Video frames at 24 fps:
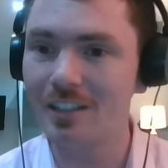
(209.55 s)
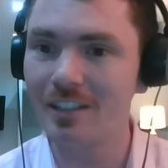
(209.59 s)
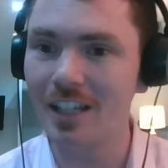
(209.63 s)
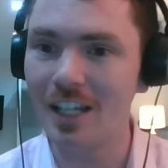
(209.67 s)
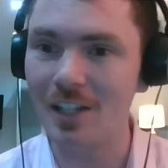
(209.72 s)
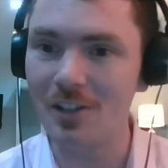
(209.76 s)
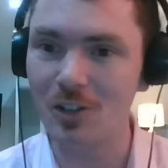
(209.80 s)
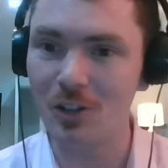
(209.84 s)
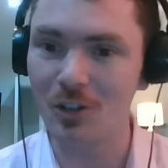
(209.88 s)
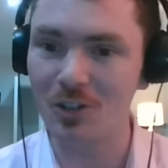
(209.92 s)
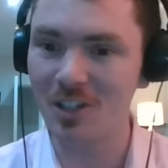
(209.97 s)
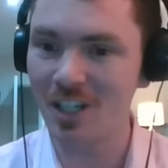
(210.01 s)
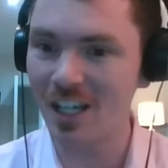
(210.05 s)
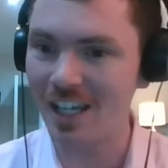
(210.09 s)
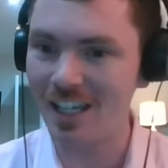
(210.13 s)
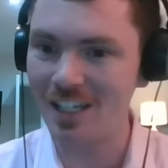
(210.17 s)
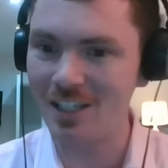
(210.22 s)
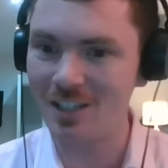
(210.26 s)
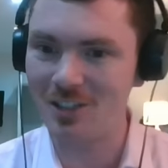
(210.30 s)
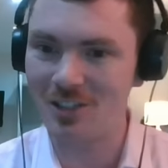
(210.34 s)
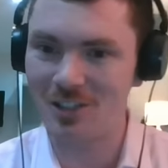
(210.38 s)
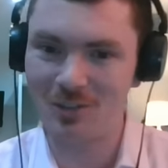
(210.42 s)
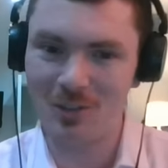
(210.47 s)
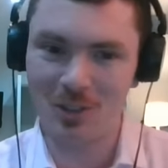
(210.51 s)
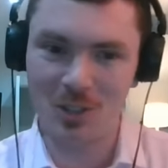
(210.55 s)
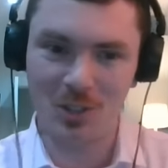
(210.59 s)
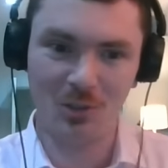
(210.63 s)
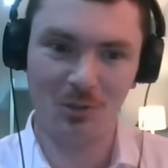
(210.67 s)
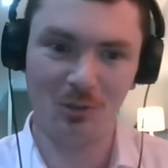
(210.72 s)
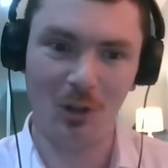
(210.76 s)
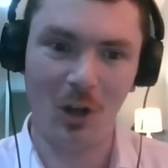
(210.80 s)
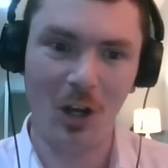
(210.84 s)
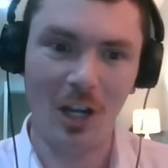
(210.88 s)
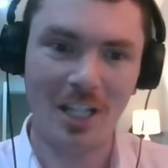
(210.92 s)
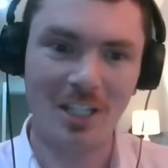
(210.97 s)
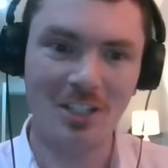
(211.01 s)
That's okay. It's
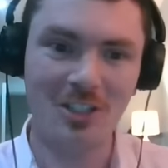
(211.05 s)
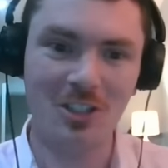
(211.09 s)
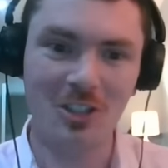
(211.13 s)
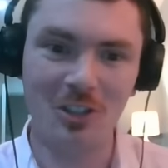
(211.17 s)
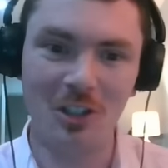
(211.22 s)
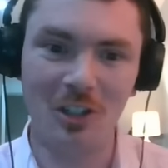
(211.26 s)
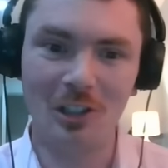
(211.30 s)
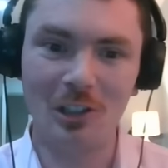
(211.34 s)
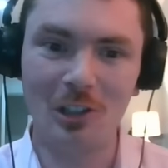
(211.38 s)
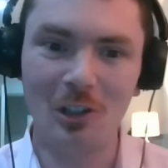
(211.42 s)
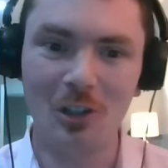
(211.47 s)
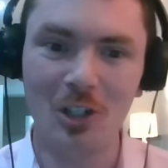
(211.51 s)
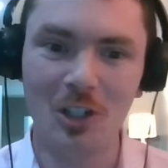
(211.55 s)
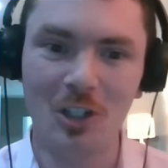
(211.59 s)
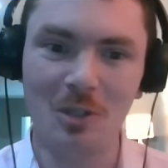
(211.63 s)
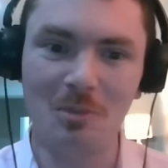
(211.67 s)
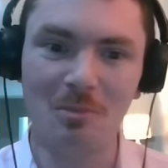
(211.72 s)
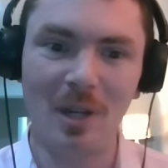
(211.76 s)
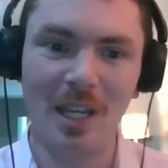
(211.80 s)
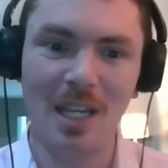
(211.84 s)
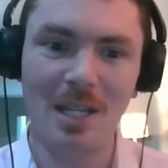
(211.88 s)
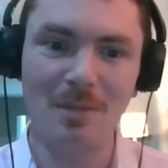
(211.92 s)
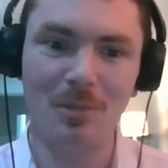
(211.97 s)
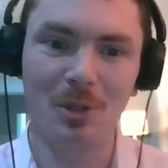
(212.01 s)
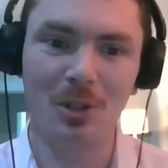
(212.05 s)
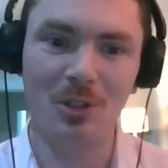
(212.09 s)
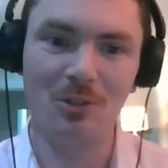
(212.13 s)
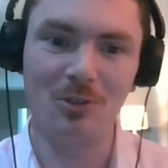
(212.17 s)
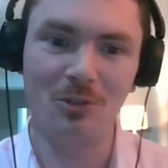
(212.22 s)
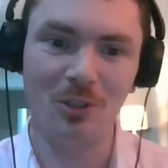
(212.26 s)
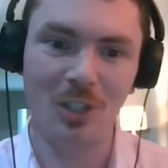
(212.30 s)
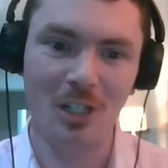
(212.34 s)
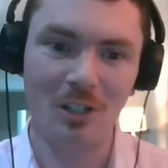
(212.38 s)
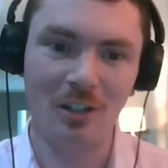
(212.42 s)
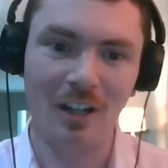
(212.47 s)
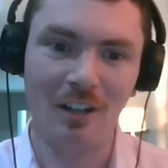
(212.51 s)
fine to look at a paper and
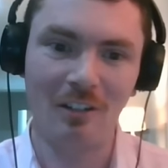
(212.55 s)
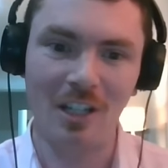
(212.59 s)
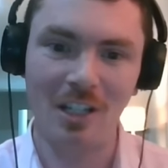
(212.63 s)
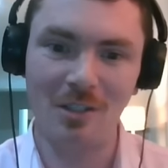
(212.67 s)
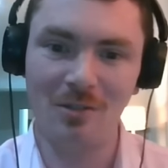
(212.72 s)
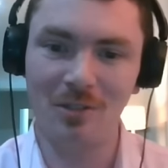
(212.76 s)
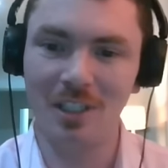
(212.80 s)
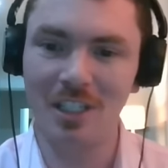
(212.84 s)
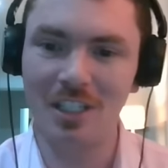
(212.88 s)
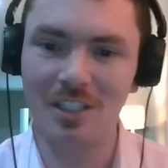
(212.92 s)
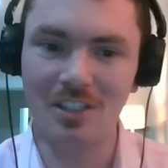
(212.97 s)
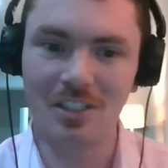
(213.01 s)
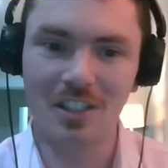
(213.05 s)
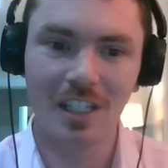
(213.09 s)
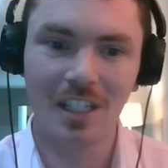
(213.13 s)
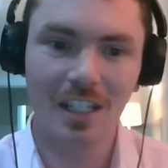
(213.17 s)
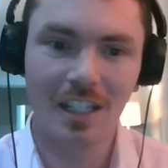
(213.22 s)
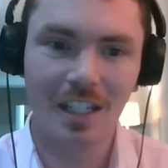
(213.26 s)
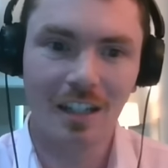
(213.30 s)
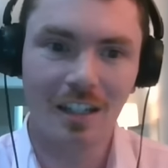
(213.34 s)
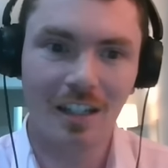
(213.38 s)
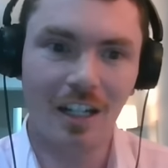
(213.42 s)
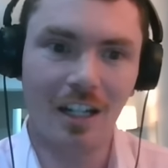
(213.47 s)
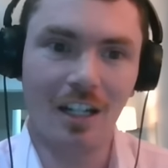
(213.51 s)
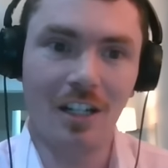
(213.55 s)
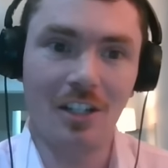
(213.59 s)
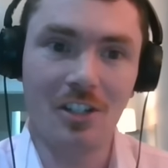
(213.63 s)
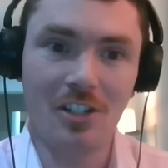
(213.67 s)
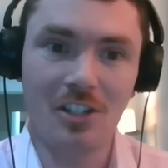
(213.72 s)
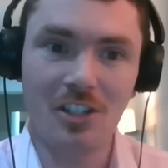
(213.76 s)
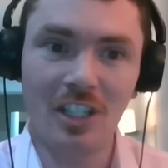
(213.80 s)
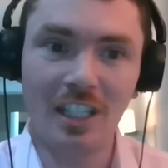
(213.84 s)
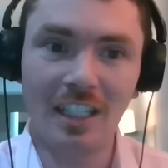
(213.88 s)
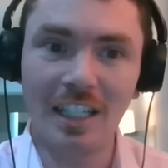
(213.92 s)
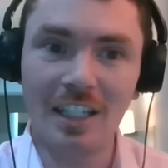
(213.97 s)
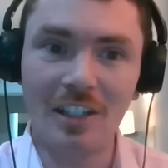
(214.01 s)
figure out if it is
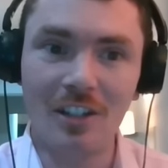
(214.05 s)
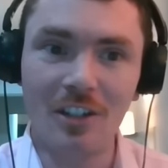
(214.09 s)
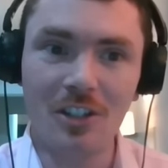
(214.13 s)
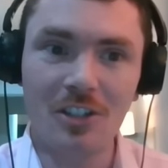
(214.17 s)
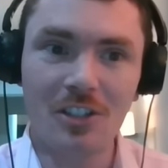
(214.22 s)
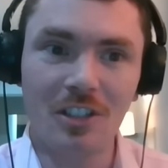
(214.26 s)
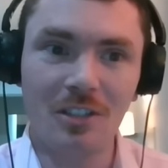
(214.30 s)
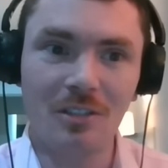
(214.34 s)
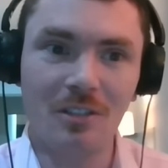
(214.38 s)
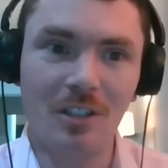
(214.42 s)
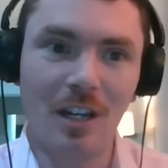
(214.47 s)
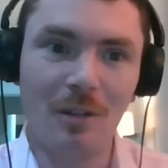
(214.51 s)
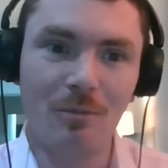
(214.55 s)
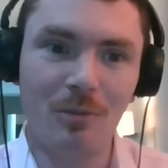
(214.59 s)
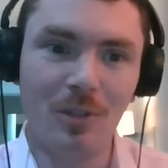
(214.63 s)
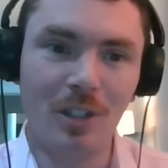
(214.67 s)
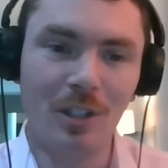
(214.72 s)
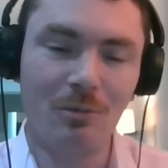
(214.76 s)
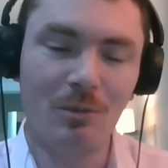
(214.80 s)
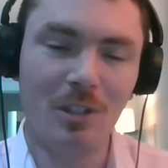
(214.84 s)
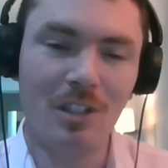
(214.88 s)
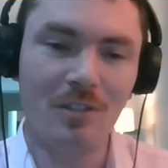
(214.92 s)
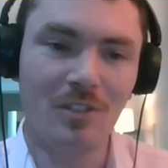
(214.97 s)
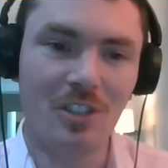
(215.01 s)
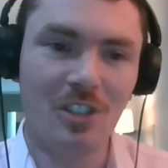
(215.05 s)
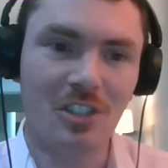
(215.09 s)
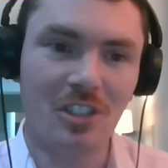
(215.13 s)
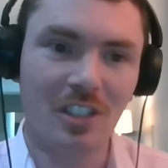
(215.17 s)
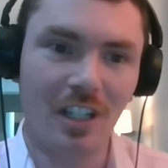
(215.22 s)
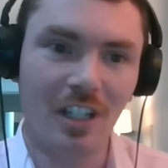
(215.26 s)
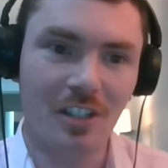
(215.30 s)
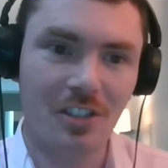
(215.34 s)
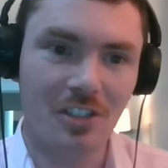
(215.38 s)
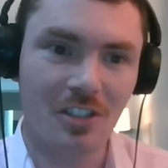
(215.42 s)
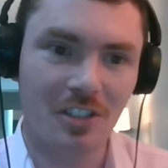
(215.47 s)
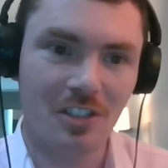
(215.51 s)
silliness, and we've
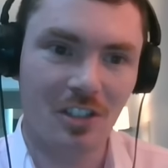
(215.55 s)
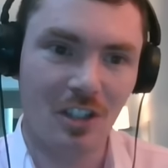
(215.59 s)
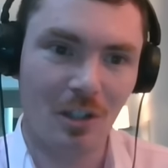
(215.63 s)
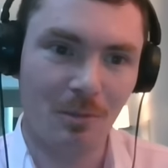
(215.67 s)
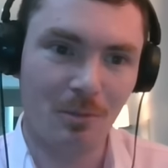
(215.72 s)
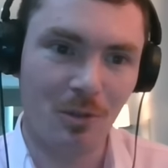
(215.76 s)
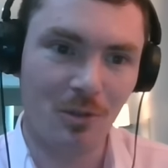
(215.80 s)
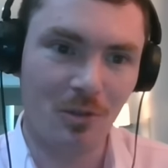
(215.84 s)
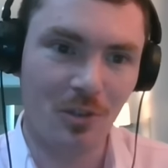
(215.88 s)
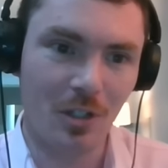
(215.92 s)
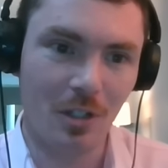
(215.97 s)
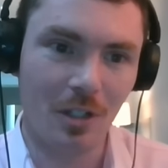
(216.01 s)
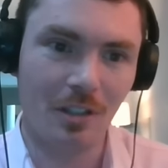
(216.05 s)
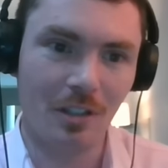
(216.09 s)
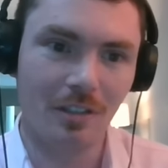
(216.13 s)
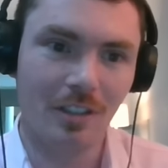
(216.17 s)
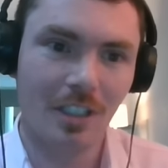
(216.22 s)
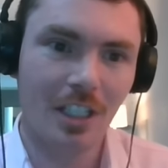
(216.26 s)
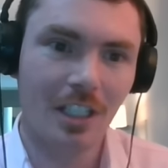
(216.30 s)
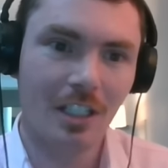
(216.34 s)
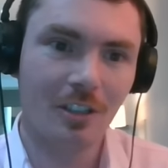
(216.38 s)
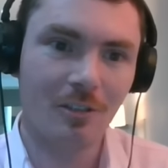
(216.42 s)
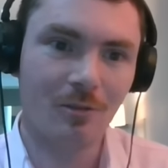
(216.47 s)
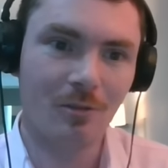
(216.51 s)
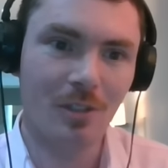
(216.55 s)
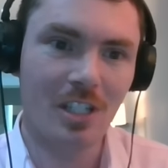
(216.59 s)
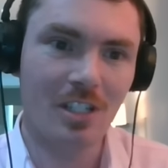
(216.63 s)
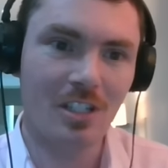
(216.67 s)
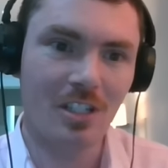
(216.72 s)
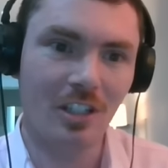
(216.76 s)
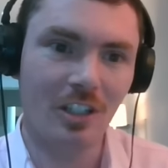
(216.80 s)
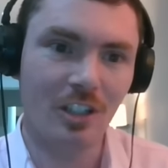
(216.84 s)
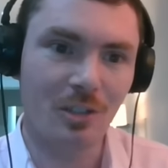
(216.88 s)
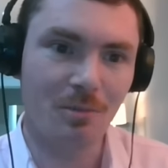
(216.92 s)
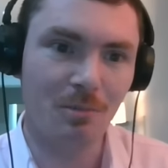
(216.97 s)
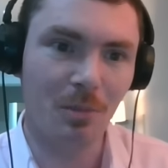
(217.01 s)
discussed some of the
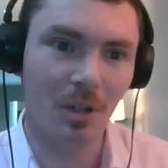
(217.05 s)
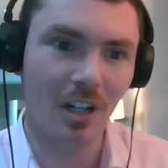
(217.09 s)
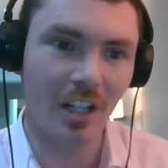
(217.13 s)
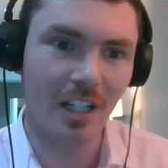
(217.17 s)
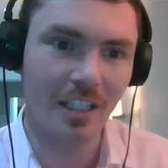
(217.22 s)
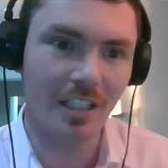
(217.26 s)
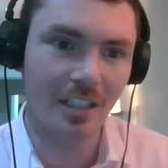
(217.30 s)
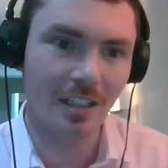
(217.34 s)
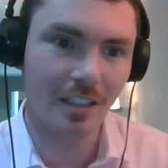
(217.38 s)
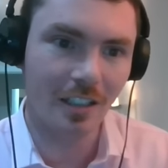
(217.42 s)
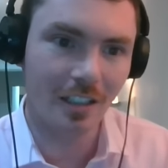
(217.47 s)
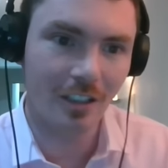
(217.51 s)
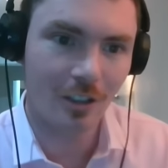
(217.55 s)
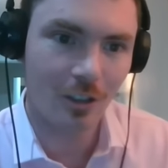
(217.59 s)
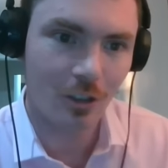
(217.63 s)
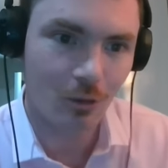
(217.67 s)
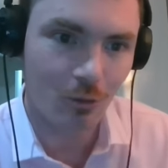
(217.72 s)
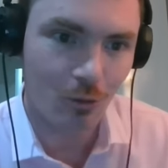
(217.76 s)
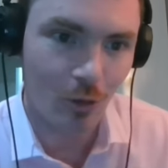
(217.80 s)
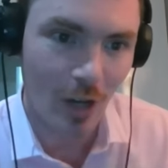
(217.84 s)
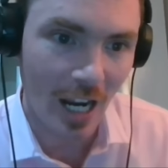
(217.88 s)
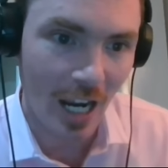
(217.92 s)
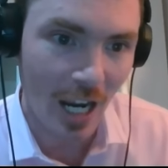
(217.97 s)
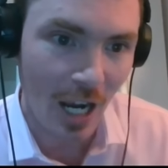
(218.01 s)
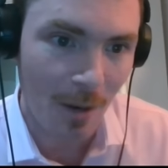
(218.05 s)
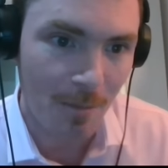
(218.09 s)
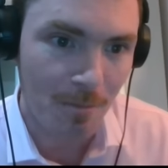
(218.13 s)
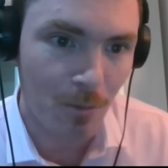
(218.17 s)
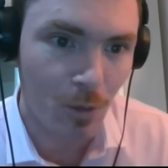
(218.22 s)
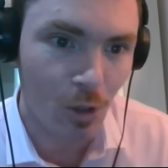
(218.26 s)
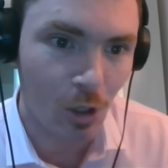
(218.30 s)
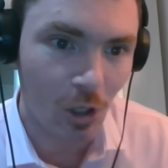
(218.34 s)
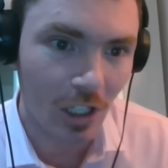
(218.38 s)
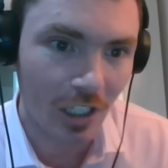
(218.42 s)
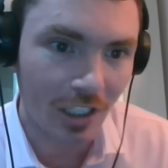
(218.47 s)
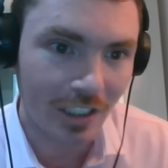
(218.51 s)
research by
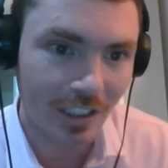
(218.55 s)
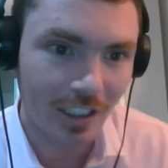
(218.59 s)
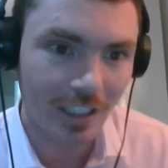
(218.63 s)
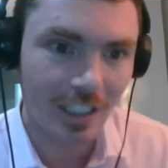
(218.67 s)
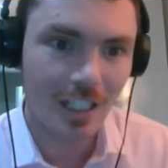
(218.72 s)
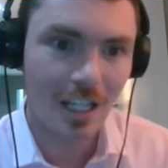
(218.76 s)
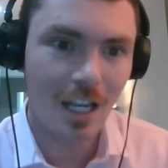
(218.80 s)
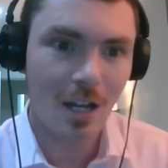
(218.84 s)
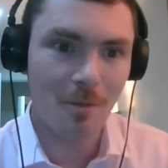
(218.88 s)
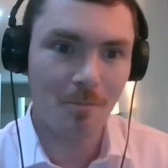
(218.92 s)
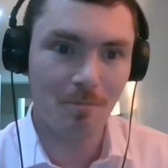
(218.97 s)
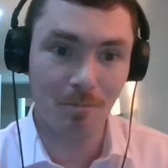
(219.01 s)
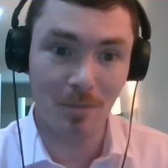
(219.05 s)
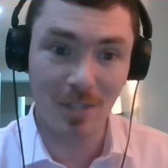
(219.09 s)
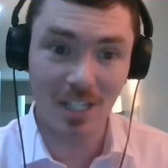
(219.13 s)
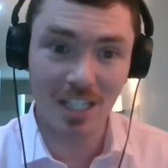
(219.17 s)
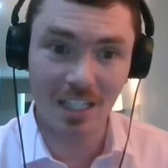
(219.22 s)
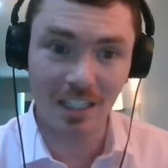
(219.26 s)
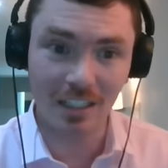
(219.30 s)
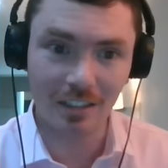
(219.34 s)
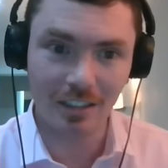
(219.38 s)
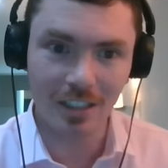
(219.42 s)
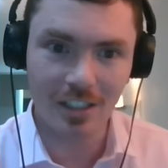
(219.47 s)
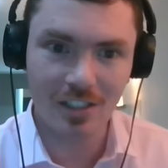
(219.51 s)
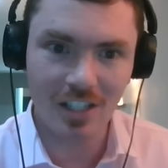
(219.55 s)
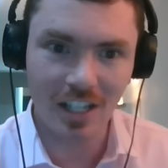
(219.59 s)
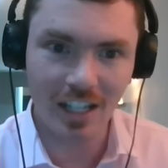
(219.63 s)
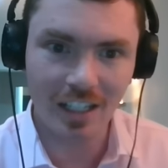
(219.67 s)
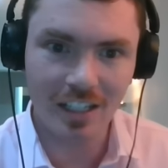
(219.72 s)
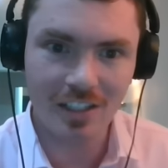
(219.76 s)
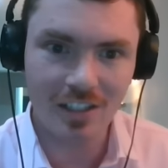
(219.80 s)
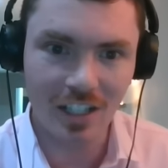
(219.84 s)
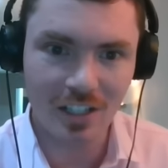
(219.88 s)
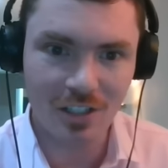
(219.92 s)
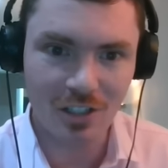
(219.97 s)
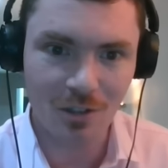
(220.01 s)
Rahimullah Mia.
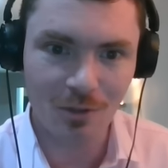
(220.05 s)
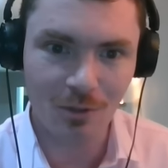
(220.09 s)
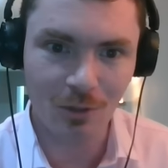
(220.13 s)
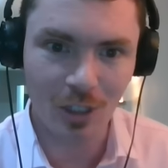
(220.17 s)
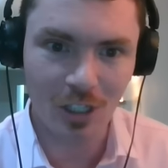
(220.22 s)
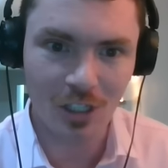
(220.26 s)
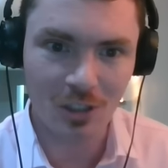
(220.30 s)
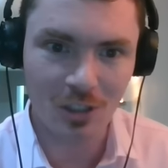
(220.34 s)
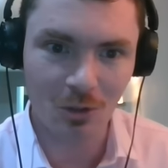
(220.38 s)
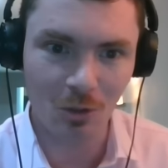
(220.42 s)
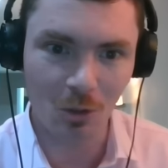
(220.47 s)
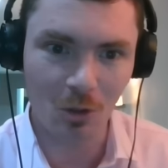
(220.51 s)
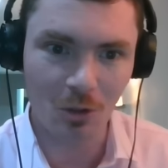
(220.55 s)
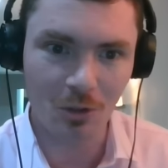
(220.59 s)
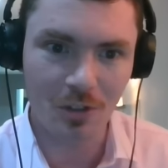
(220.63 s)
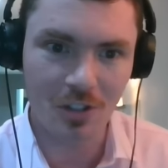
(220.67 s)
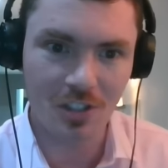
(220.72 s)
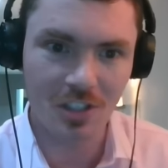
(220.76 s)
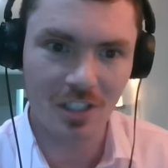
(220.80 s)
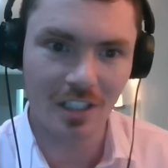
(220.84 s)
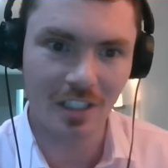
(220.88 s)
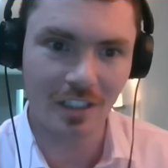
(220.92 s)
That's the first author, isn't